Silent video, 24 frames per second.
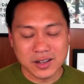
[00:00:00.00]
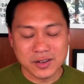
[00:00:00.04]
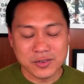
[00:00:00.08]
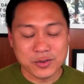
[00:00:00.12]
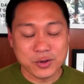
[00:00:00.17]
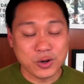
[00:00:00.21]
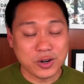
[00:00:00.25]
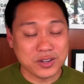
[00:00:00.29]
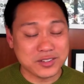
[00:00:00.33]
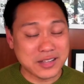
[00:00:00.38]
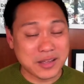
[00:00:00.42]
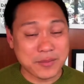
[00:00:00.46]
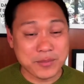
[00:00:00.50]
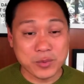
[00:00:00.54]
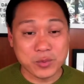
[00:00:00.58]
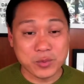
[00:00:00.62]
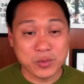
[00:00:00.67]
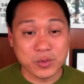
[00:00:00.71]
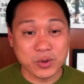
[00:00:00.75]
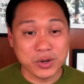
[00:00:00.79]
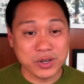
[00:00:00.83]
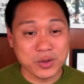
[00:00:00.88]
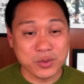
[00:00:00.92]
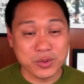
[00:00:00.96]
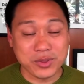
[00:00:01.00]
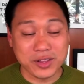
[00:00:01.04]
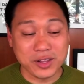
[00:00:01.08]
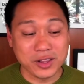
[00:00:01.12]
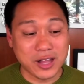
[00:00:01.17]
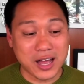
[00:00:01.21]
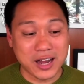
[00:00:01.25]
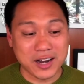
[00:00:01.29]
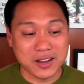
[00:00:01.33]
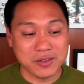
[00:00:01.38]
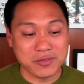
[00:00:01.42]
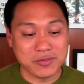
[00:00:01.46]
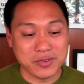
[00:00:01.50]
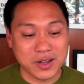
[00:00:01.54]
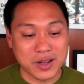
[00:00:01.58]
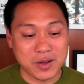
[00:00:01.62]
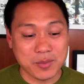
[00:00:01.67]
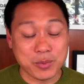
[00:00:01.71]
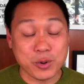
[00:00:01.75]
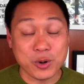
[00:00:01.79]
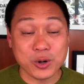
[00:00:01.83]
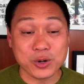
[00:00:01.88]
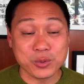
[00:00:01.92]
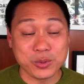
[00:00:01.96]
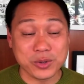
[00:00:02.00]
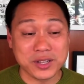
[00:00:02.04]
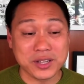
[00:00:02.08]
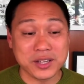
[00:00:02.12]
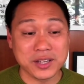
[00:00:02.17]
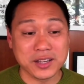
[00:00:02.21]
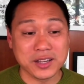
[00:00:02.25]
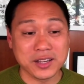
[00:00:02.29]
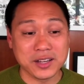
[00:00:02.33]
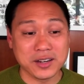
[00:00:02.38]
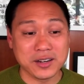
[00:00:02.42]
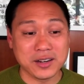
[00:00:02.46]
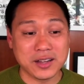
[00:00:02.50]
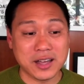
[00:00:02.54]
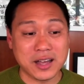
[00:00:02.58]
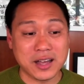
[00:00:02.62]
Of course, I've been working with a lot of Puerto Rican